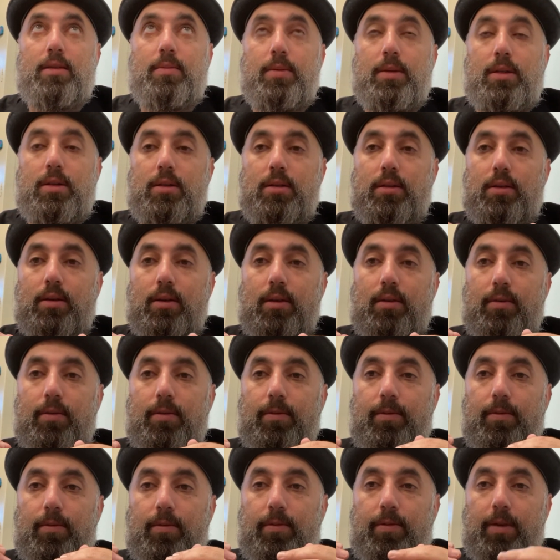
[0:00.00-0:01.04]
but just a
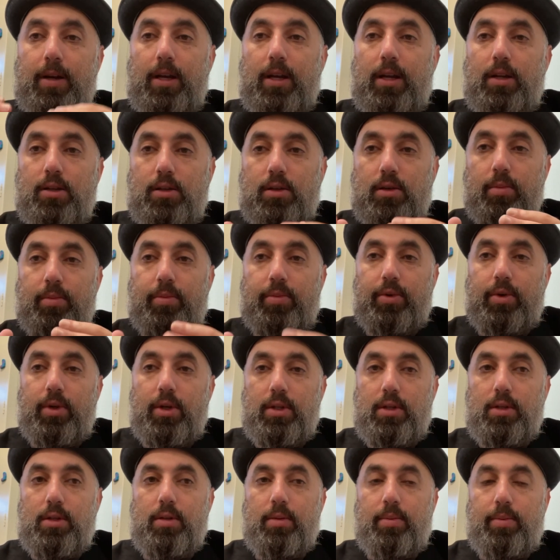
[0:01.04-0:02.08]
financial
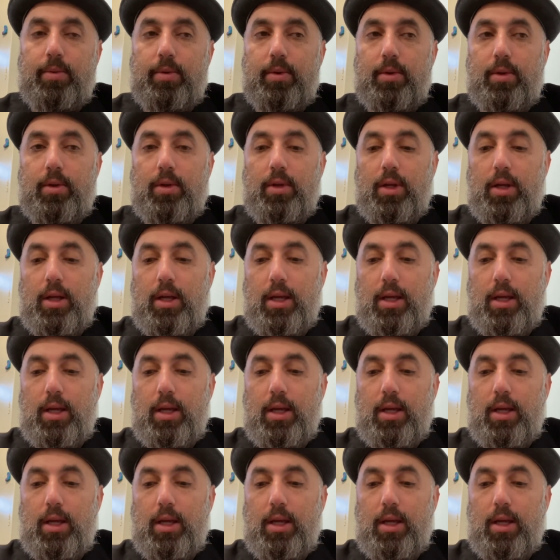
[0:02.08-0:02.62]
principle,